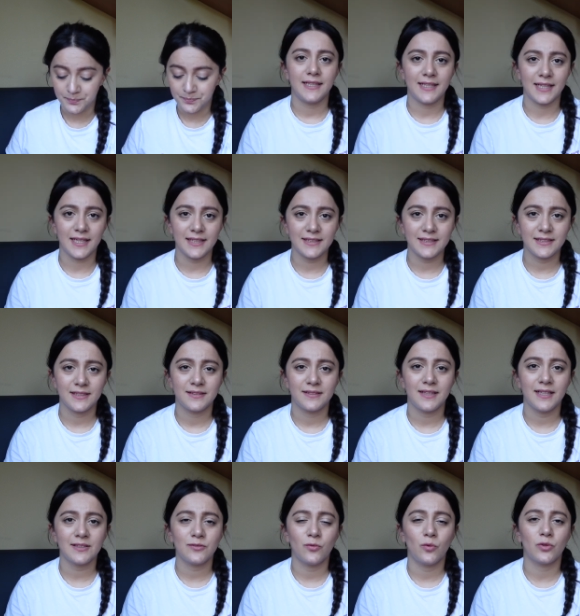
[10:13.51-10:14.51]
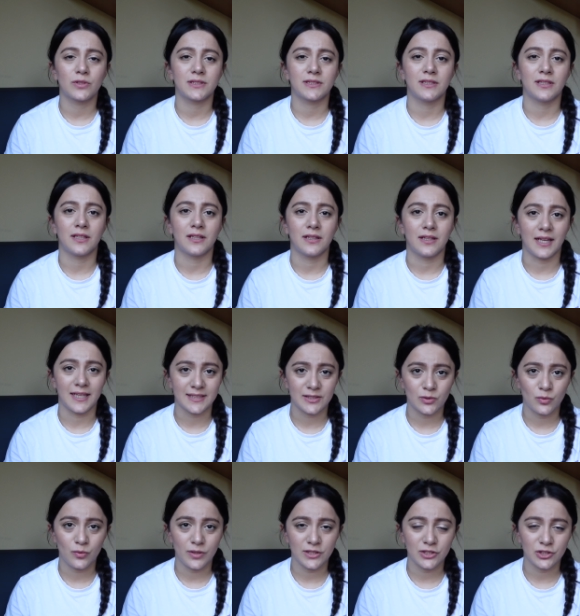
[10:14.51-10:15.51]
Yes, that was the last
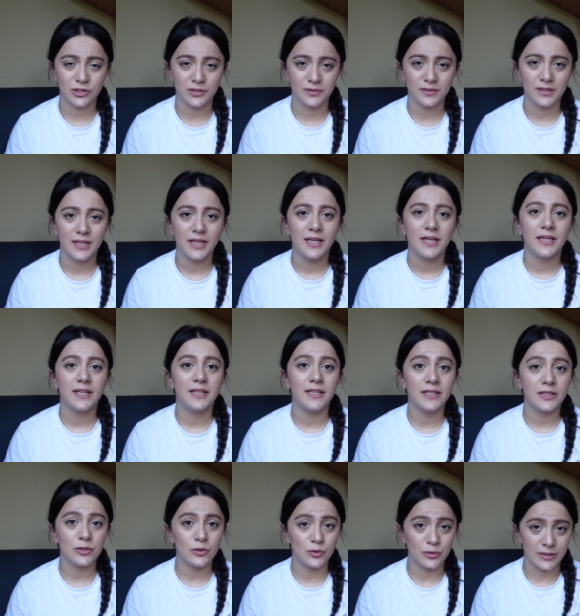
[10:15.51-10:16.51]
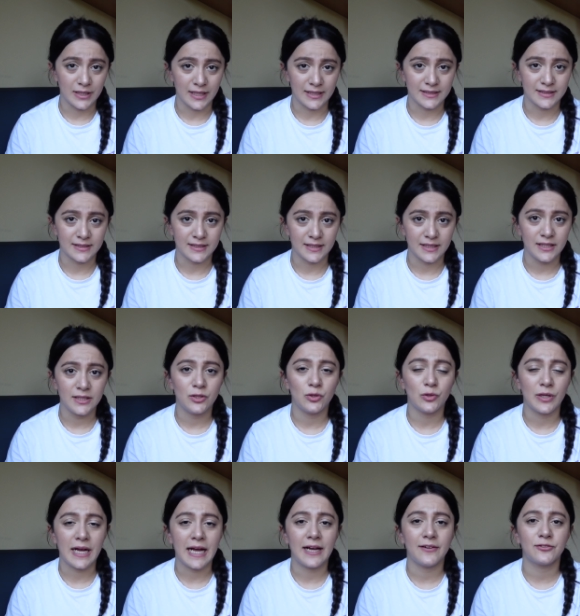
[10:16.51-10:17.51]
question. Here you can see you
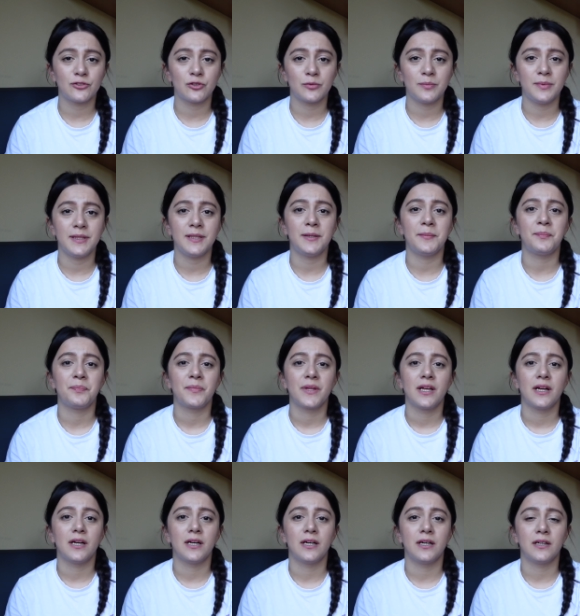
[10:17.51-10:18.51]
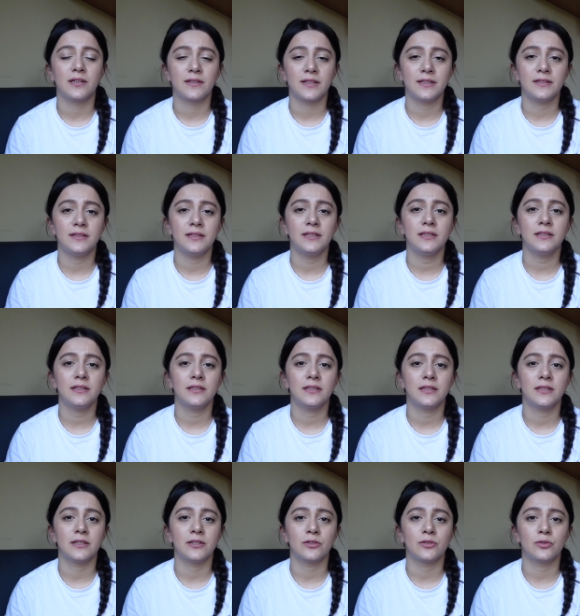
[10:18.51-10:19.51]
have to be uh, ready
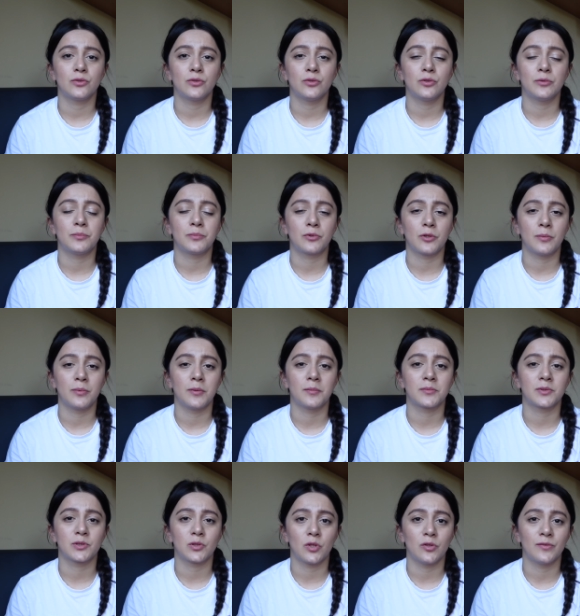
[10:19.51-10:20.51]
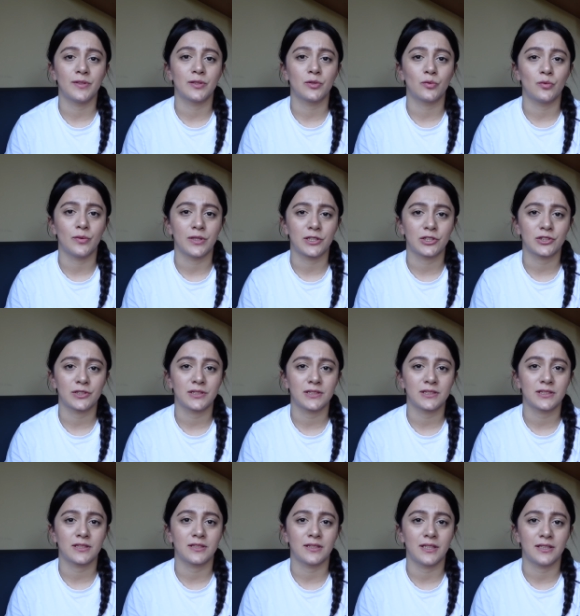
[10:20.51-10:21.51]
uh, to problem solving
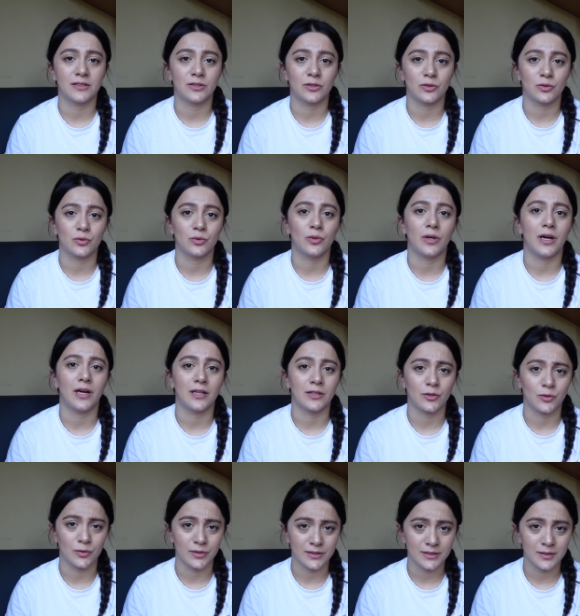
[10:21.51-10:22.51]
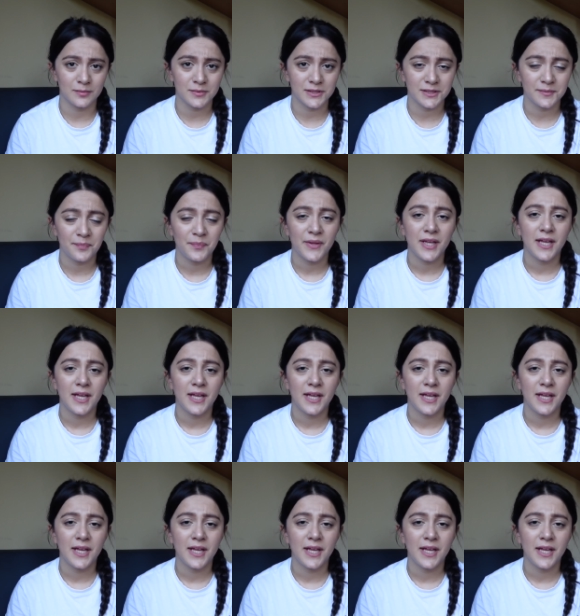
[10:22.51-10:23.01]
questions related to algorithms,